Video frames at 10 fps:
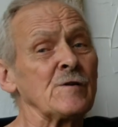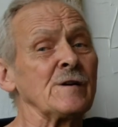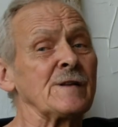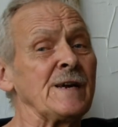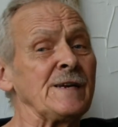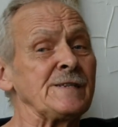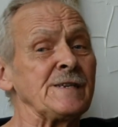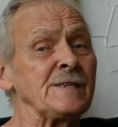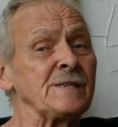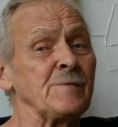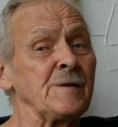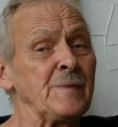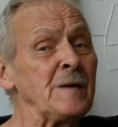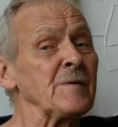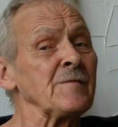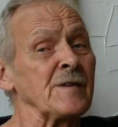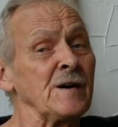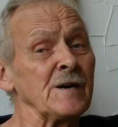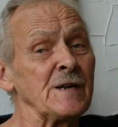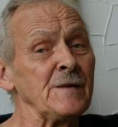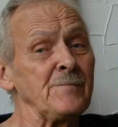at cases where people have kindly